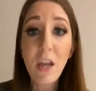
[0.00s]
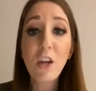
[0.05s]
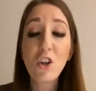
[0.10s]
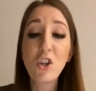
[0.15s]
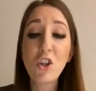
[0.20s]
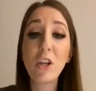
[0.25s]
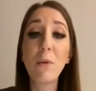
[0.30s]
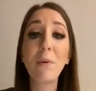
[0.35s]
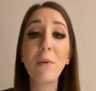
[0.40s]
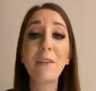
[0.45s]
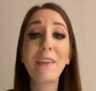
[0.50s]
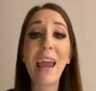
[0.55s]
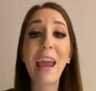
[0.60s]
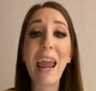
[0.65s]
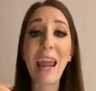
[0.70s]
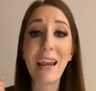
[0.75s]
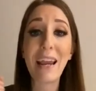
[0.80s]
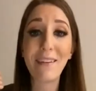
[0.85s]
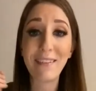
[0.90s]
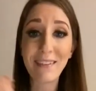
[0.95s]
She was
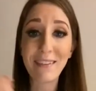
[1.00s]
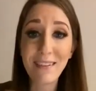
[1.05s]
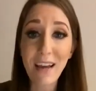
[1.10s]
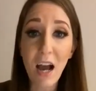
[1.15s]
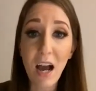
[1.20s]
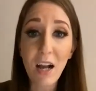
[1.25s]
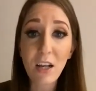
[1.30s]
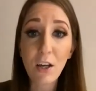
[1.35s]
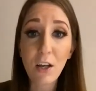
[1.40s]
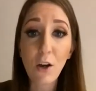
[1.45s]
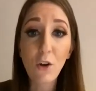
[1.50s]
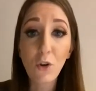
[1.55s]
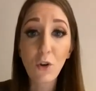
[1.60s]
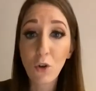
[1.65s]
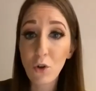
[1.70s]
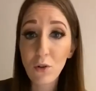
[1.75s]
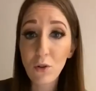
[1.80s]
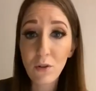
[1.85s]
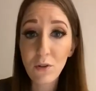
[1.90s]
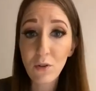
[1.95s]
a stuck
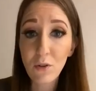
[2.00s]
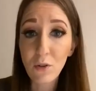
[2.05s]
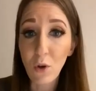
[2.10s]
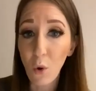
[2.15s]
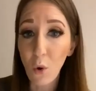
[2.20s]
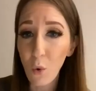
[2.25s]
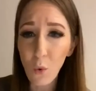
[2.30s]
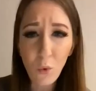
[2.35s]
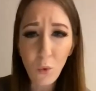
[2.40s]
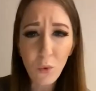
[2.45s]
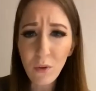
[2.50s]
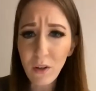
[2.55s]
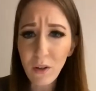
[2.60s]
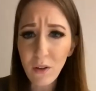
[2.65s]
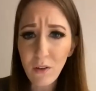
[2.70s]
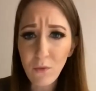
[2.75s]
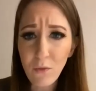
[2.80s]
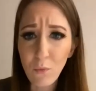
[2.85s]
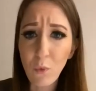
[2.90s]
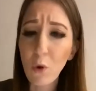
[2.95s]
gold
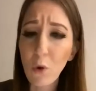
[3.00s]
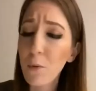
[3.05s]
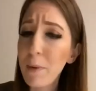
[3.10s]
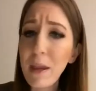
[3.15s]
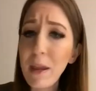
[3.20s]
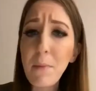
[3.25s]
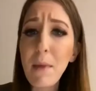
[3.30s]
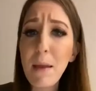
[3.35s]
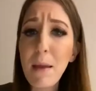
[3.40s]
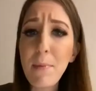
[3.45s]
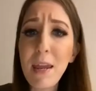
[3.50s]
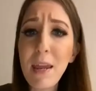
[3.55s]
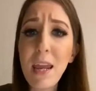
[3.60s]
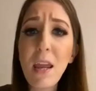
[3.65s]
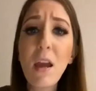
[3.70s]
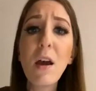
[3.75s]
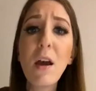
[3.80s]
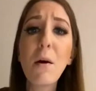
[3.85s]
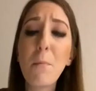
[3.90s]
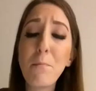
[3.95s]
ruby
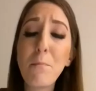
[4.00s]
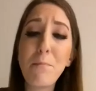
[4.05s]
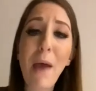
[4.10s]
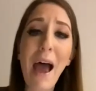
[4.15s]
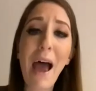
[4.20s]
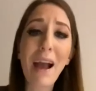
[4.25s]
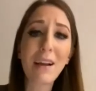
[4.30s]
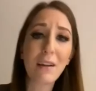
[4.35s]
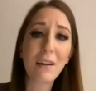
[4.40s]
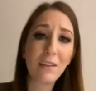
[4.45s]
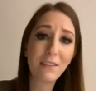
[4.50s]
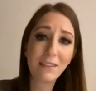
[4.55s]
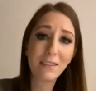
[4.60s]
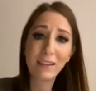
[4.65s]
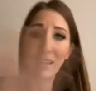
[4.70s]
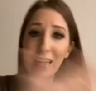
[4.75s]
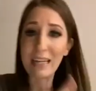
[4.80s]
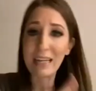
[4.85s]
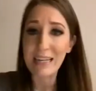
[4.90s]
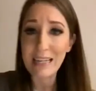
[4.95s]
maybe back
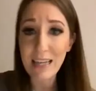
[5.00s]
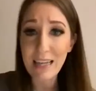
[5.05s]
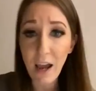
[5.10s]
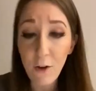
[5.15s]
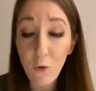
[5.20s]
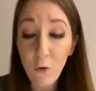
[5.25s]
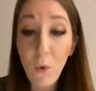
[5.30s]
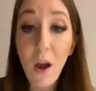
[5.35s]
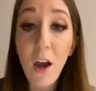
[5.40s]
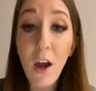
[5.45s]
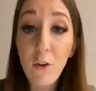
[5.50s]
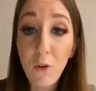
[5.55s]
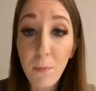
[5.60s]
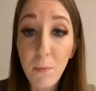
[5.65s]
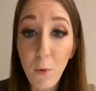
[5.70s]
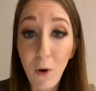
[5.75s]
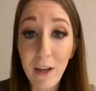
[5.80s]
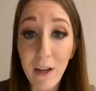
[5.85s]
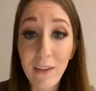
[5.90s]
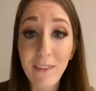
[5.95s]
slidden down to 100
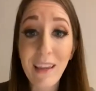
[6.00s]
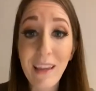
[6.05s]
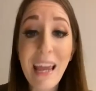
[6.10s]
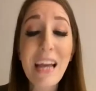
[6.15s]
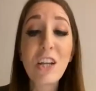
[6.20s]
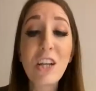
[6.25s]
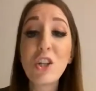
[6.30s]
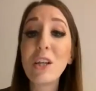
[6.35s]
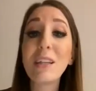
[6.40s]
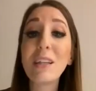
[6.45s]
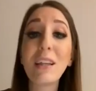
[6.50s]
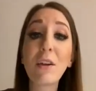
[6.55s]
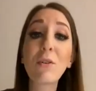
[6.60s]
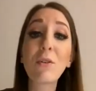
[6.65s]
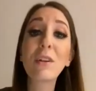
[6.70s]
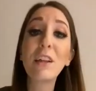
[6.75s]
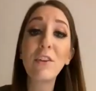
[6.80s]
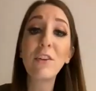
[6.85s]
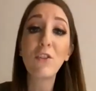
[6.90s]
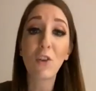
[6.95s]
points she
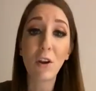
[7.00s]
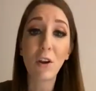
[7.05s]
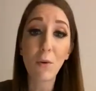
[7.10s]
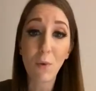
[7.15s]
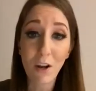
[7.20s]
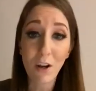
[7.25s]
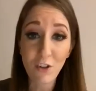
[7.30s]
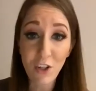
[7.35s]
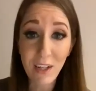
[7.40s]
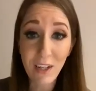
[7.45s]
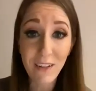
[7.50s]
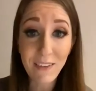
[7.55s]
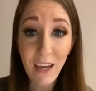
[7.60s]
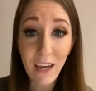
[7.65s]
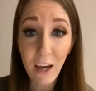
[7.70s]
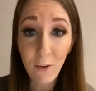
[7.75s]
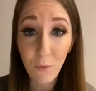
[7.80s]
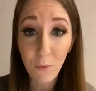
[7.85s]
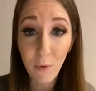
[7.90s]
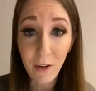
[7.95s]
literally started watching this
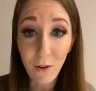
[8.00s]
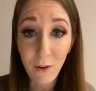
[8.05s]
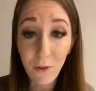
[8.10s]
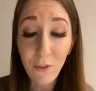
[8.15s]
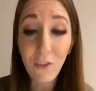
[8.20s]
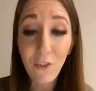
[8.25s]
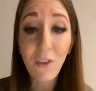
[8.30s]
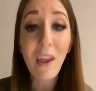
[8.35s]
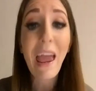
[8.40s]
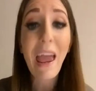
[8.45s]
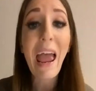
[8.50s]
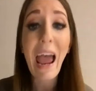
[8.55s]
guy's reels